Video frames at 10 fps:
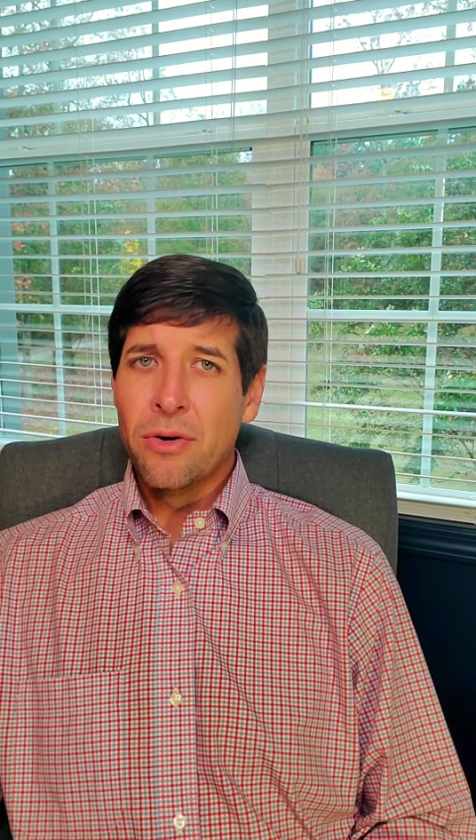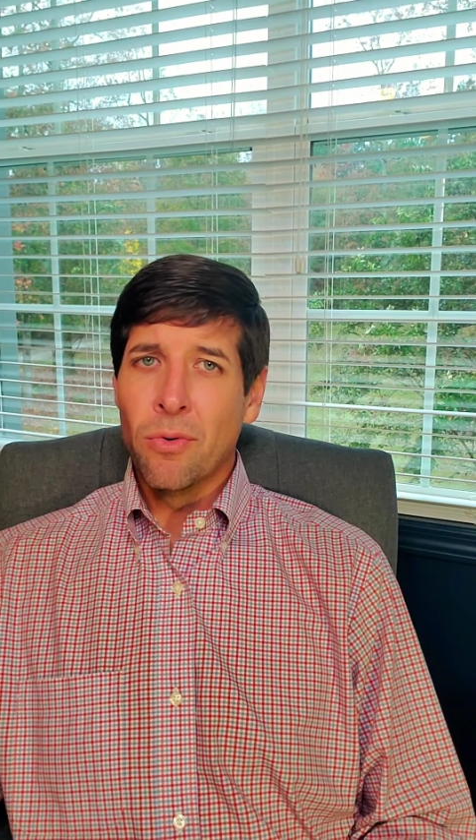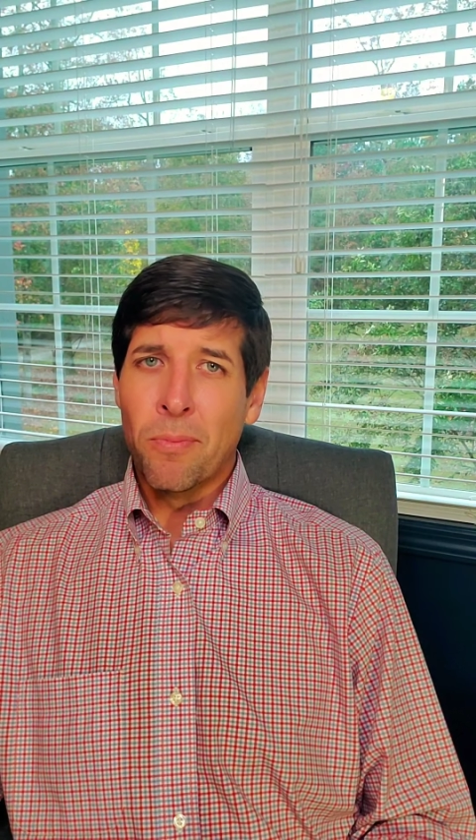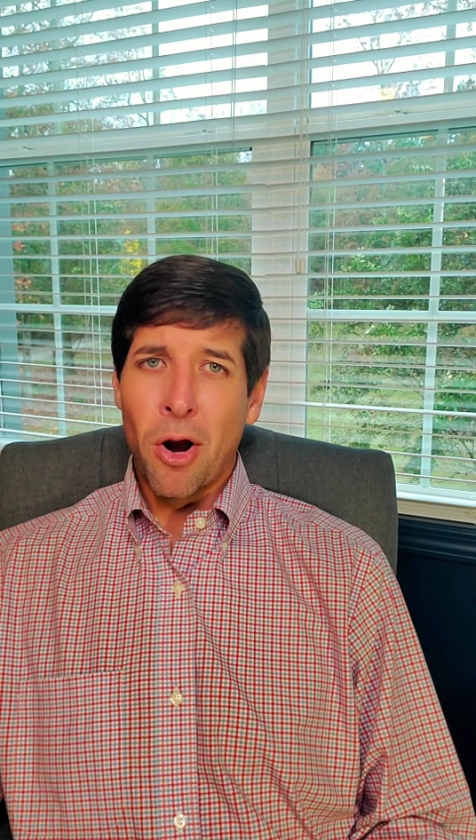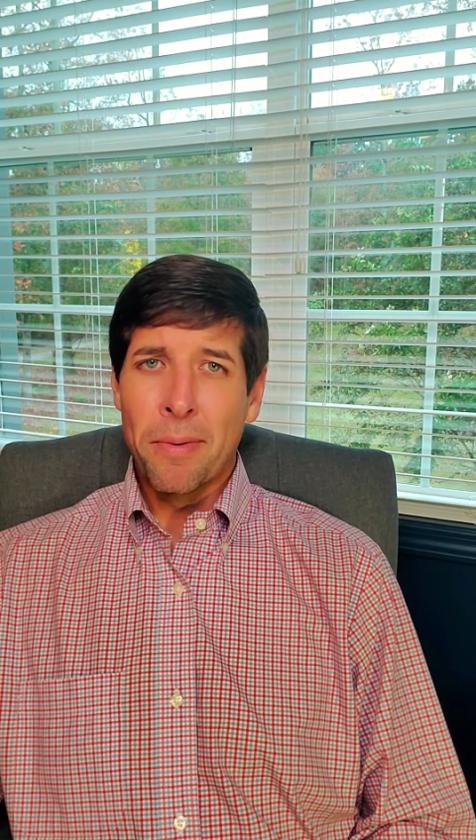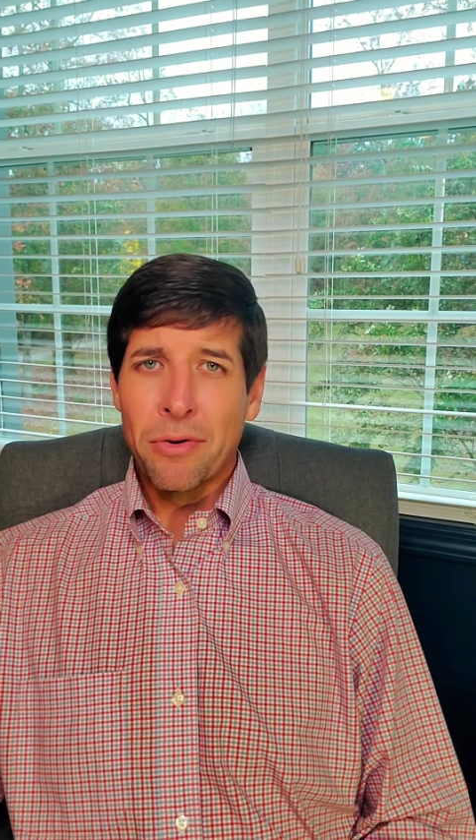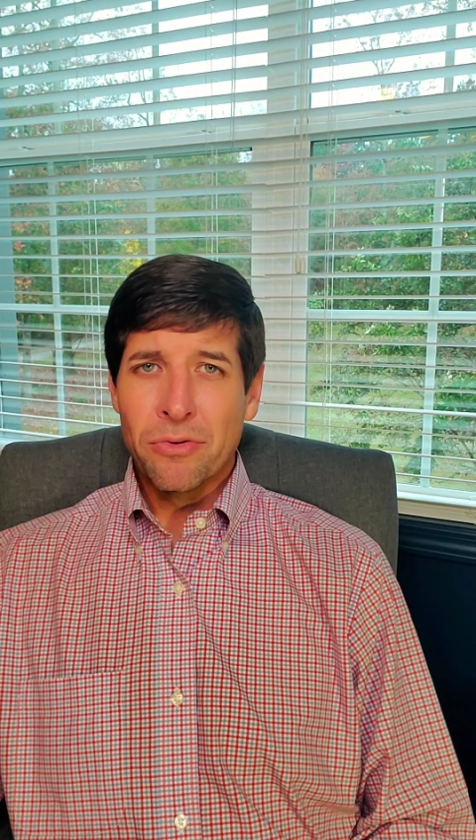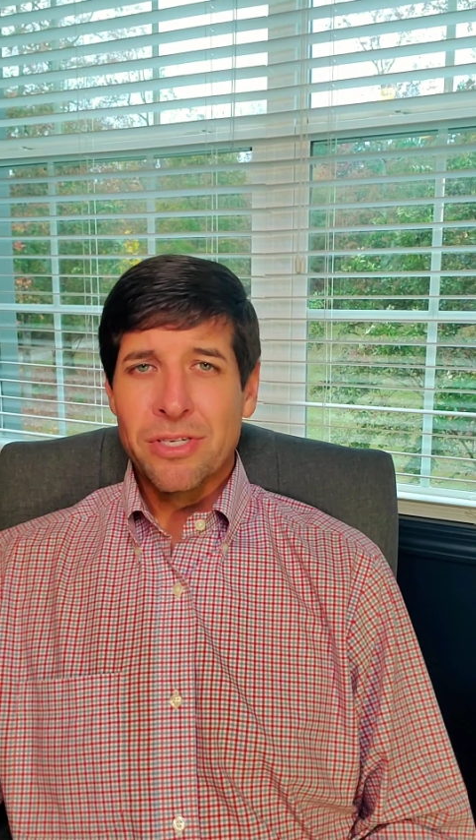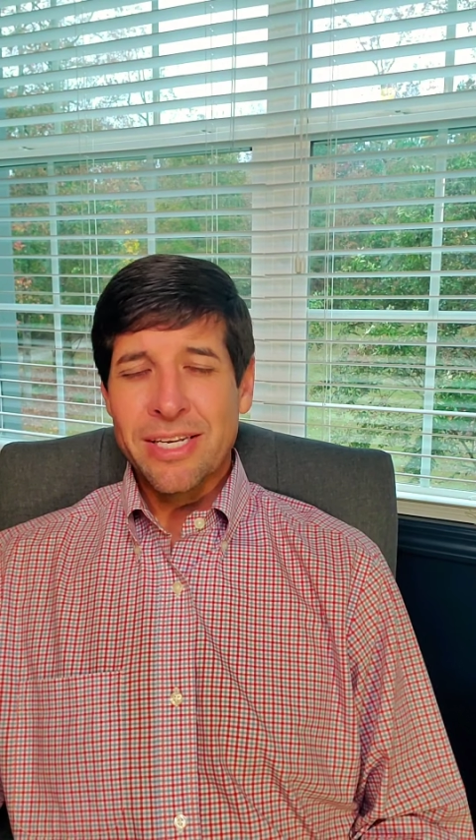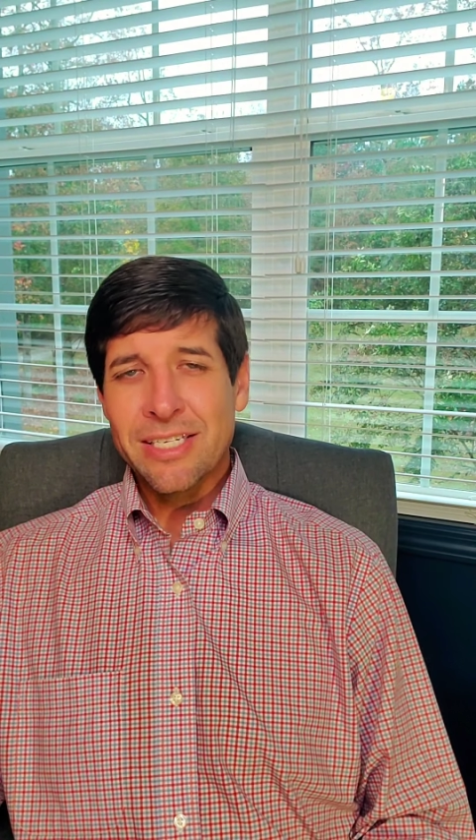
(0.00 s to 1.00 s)
We're probably going
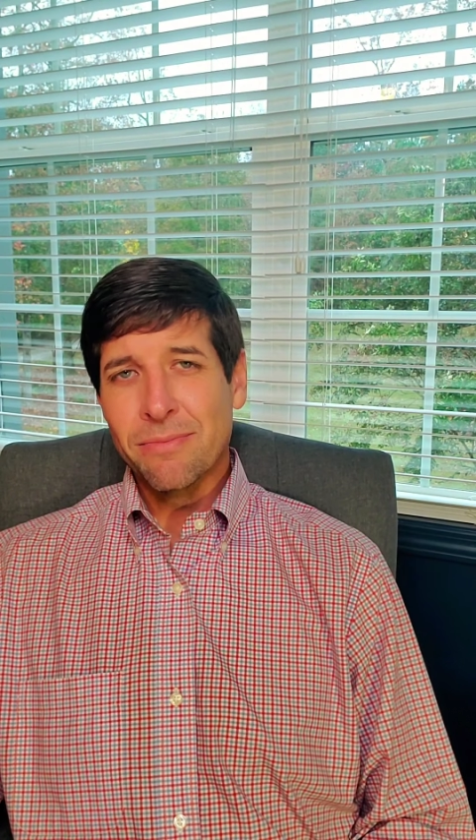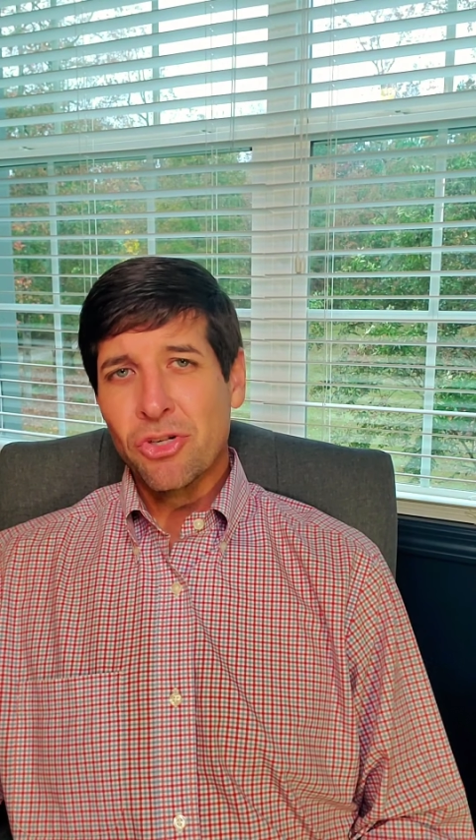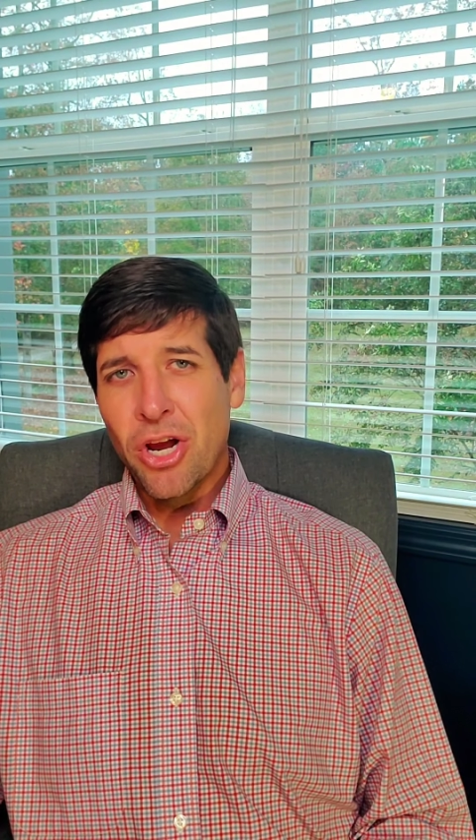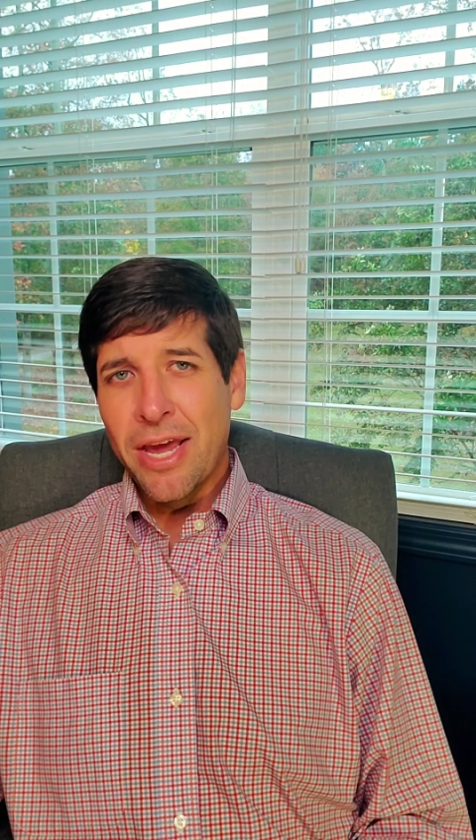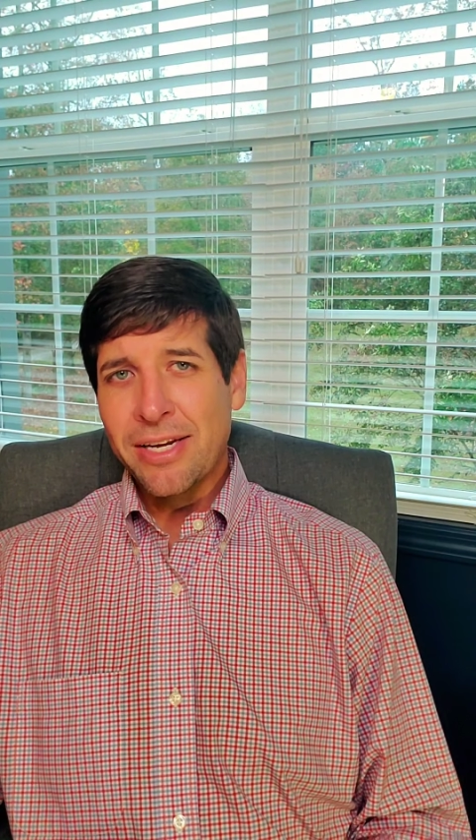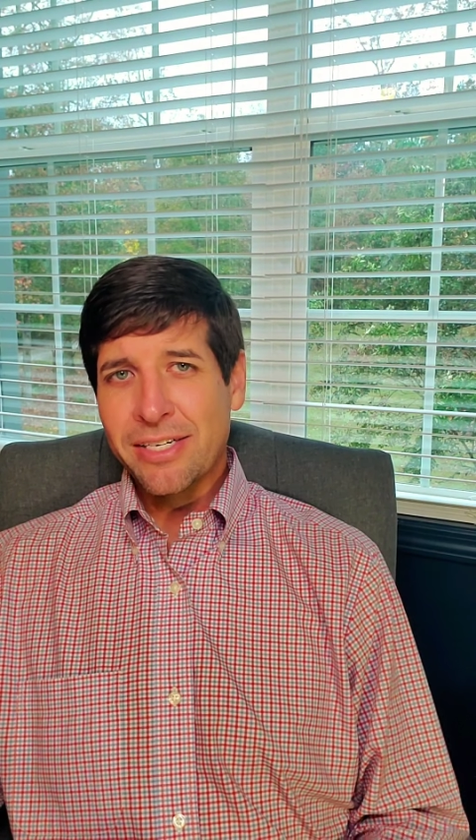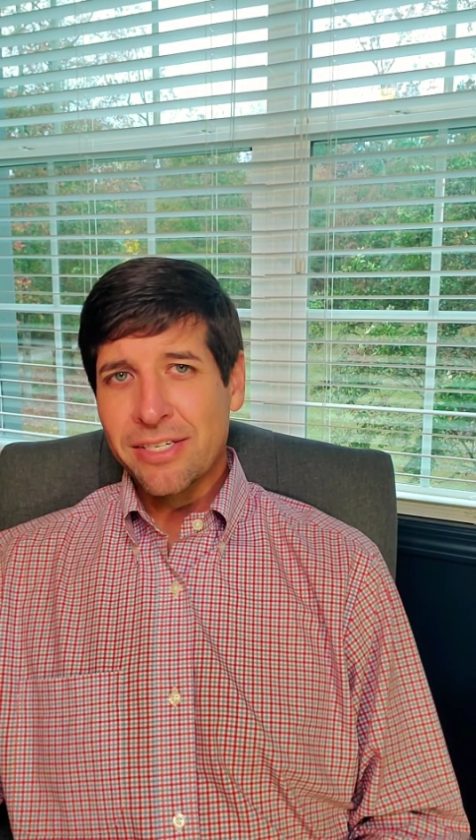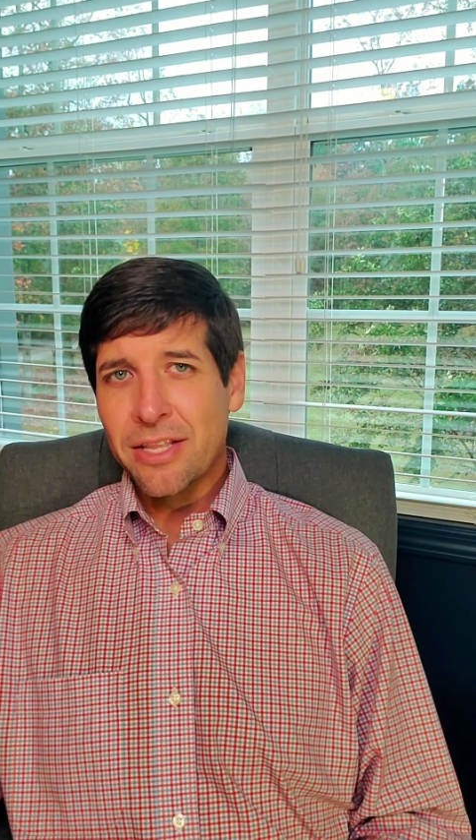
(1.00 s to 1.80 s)
to see some changes